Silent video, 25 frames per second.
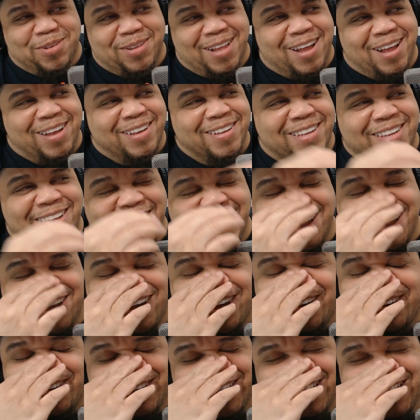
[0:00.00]
And I was like,
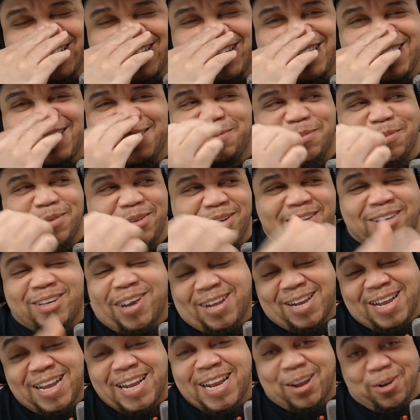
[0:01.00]
oh, yeah, she's
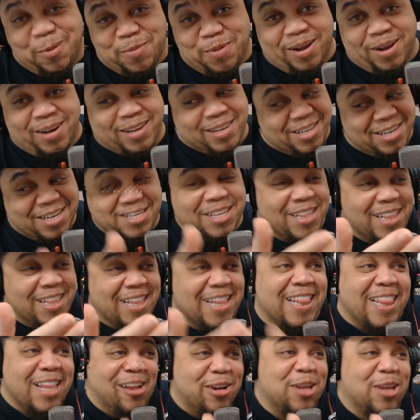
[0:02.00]
going to eat everybody. She's
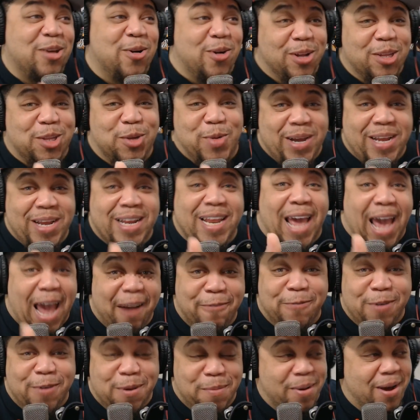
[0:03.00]
literally going to eat
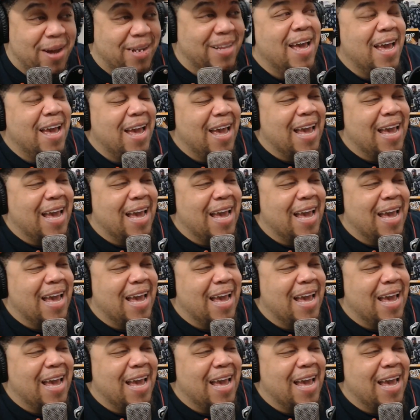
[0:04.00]
everybody.